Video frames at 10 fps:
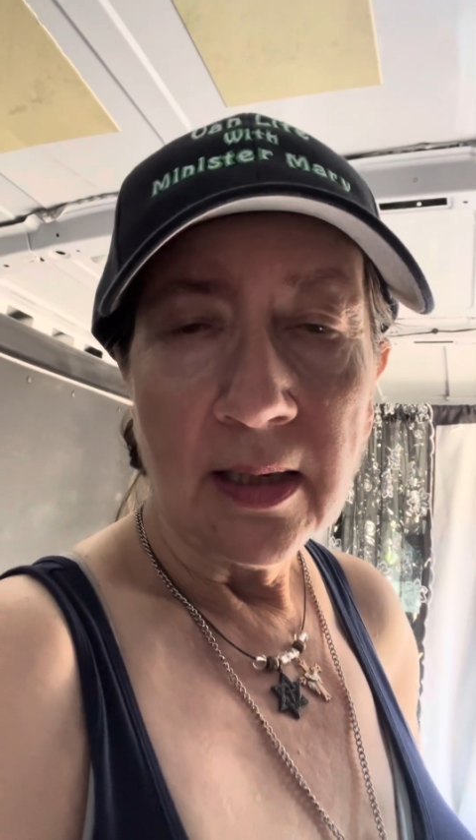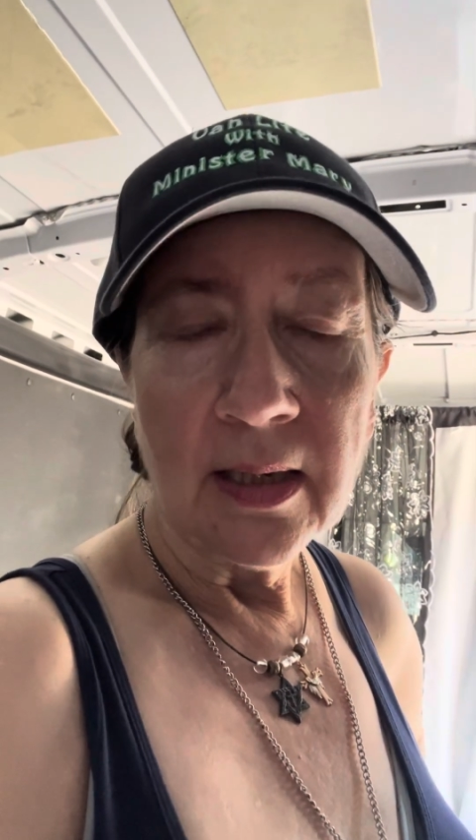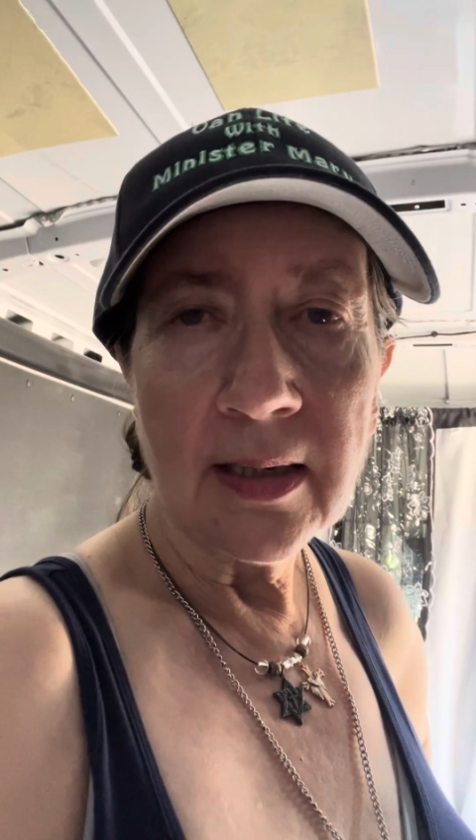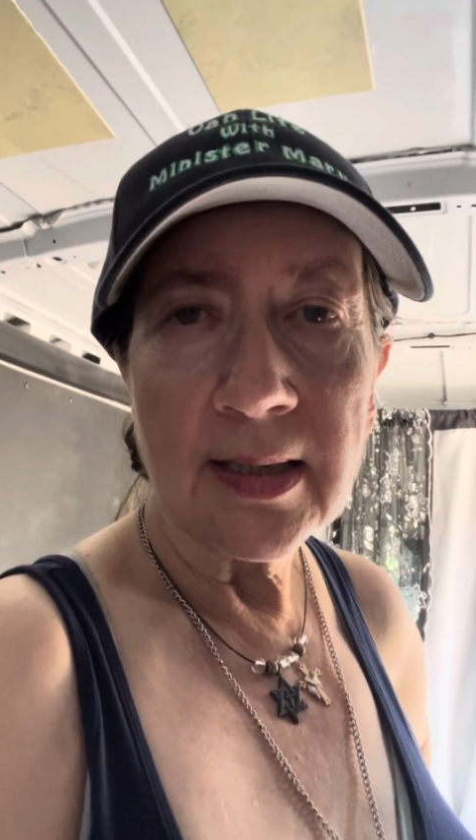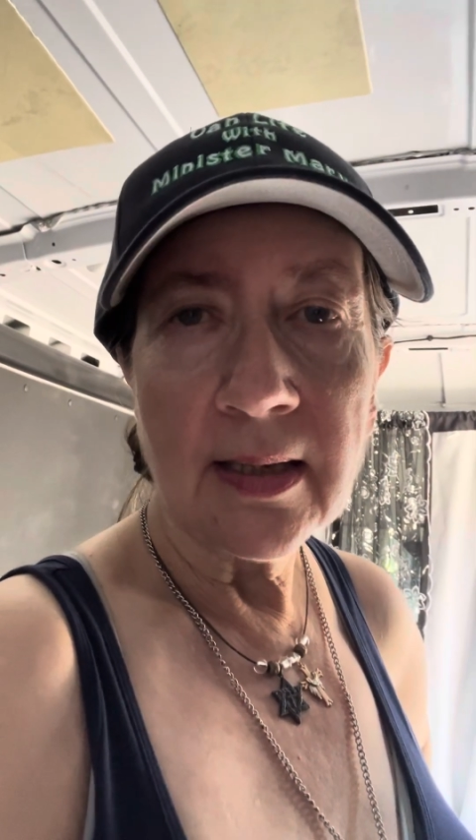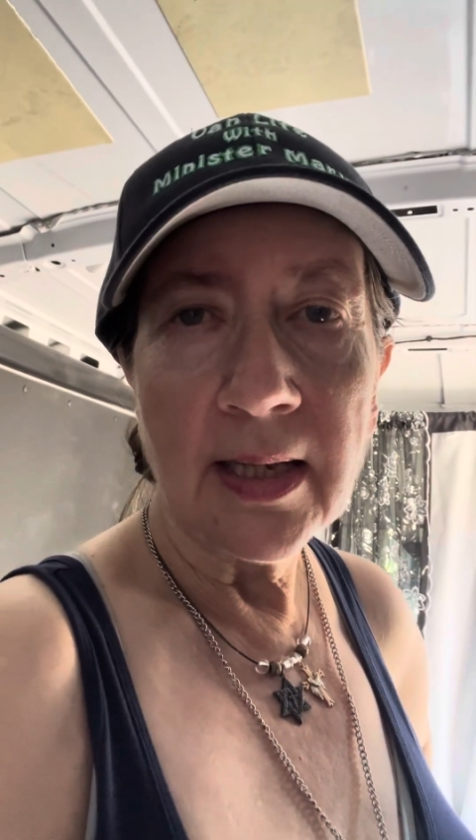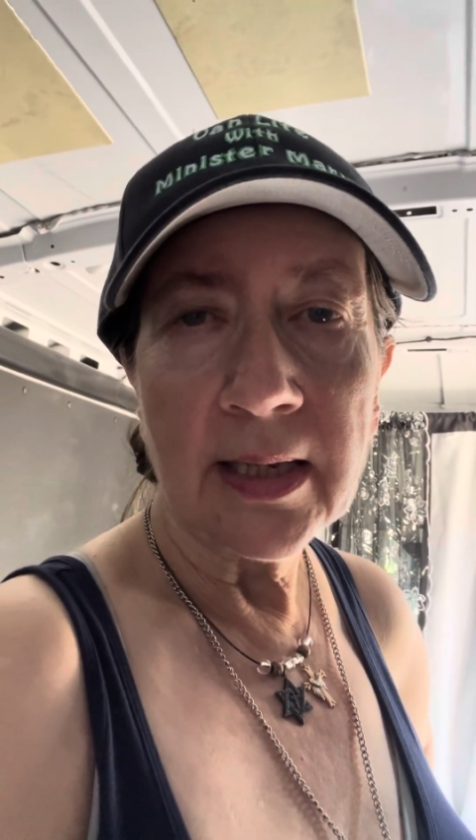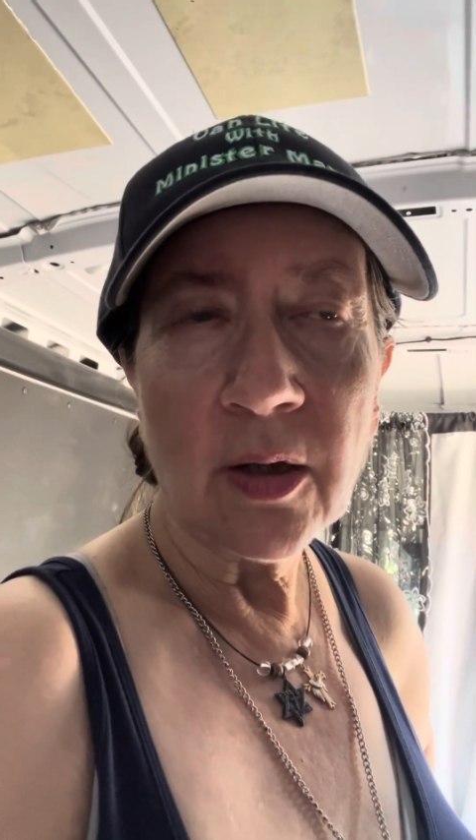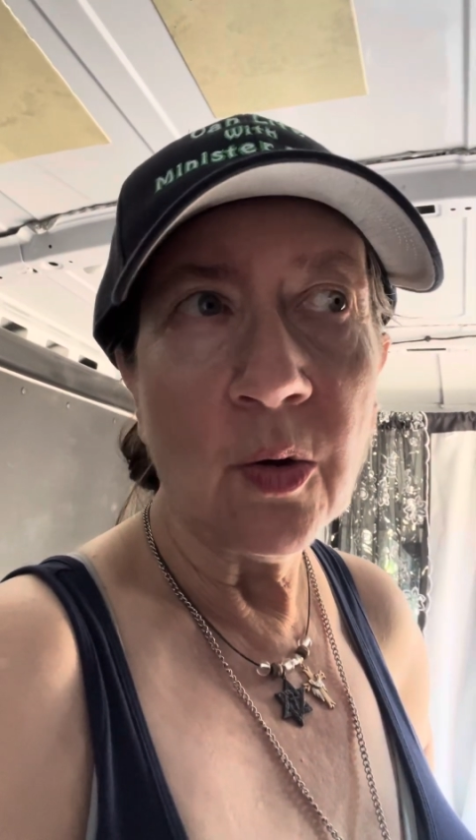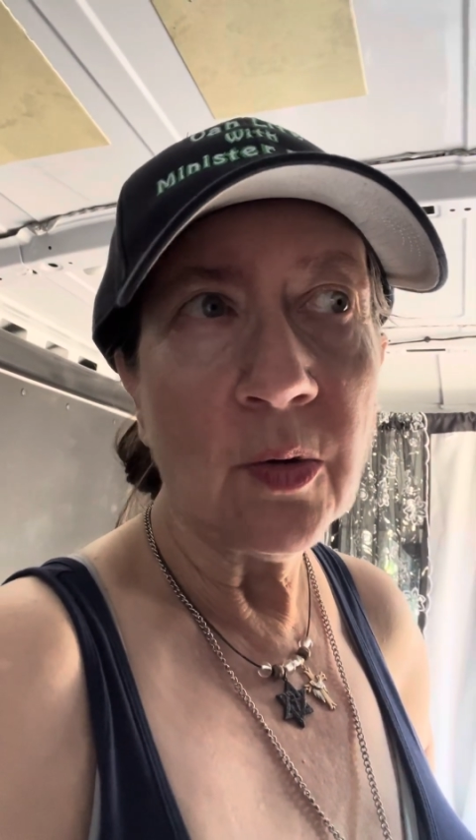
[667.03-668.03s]
And it's
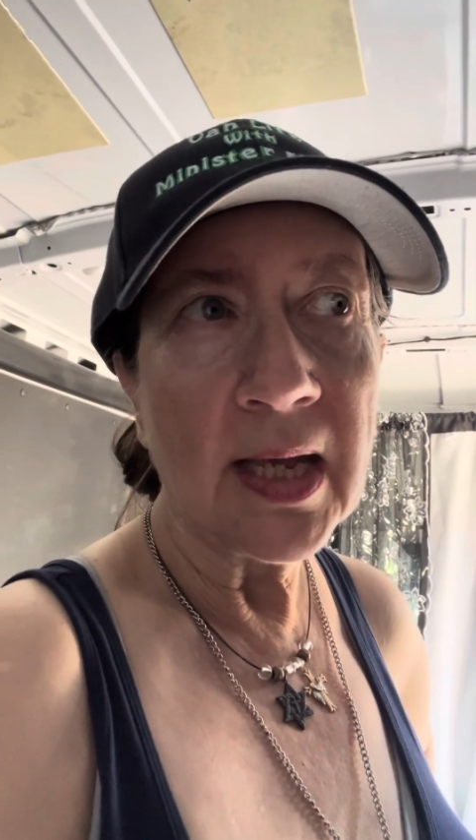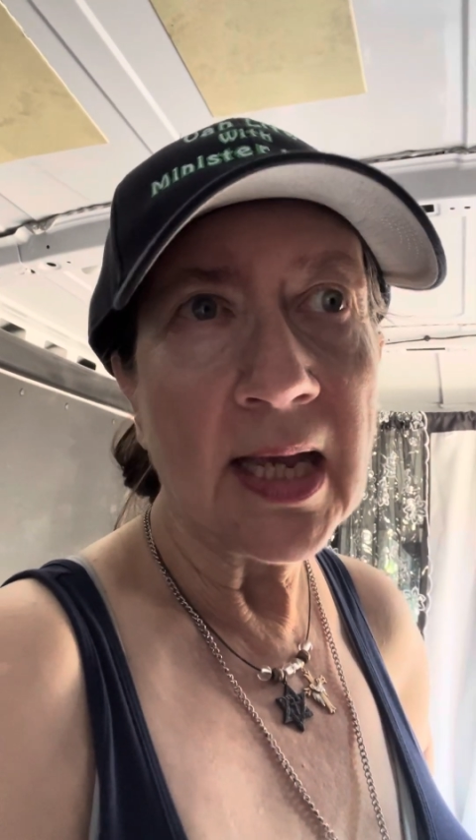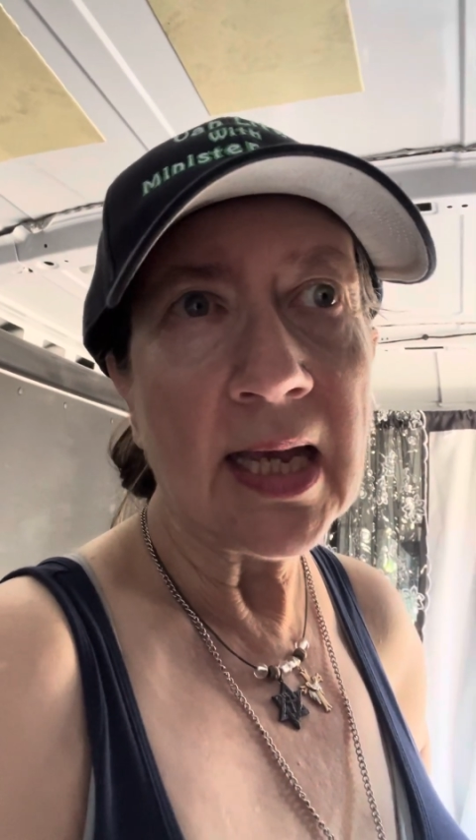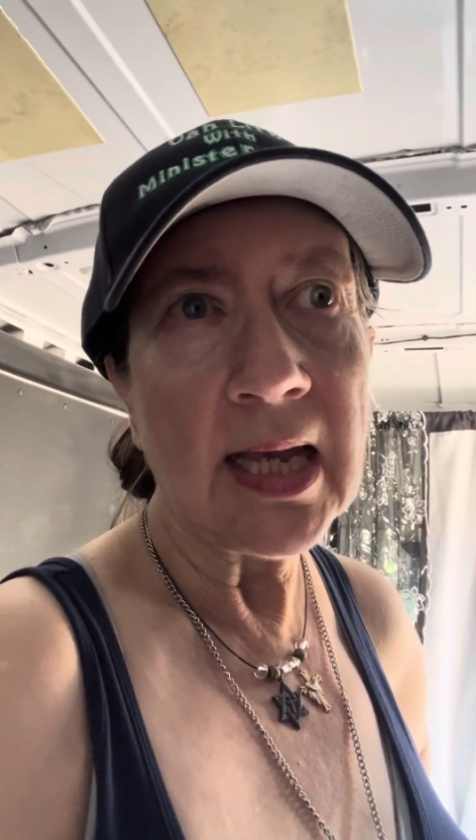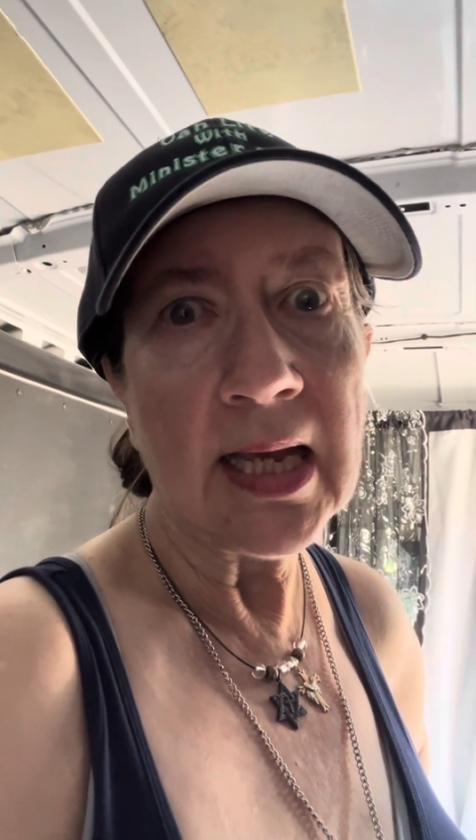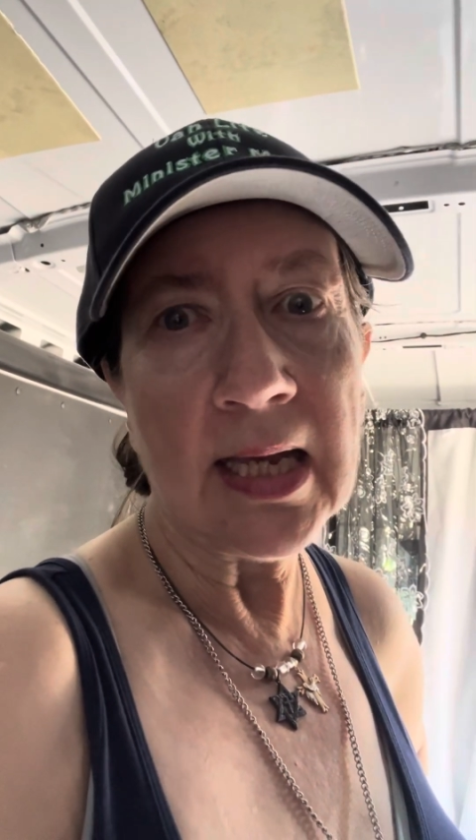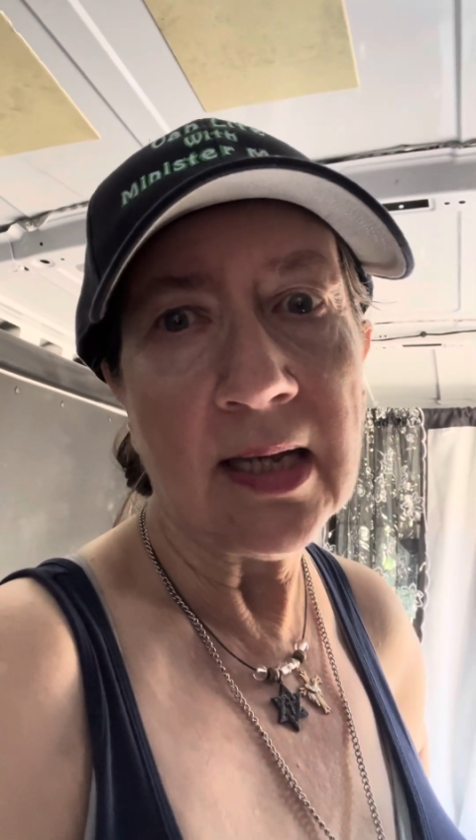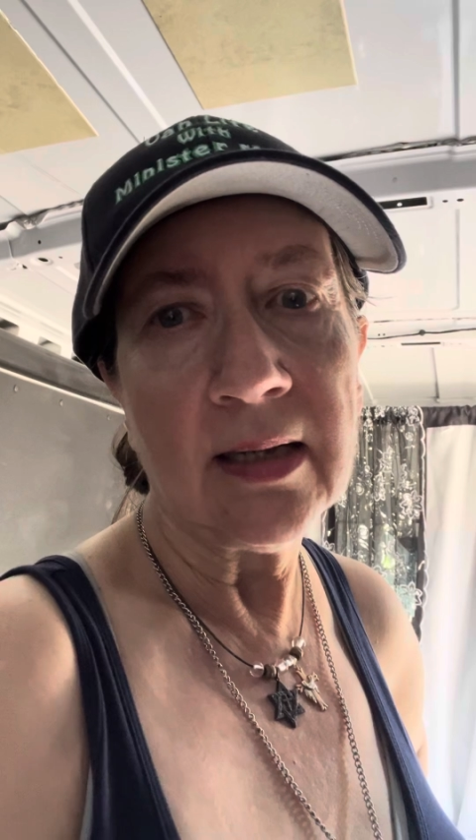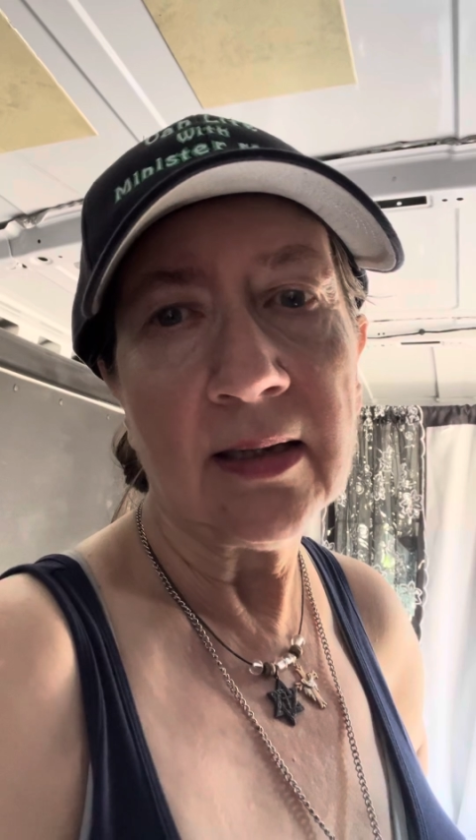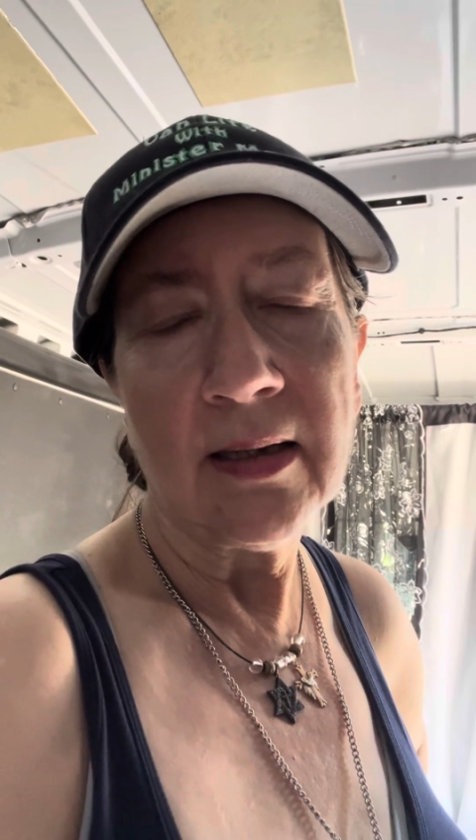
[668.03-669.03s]
like, okay,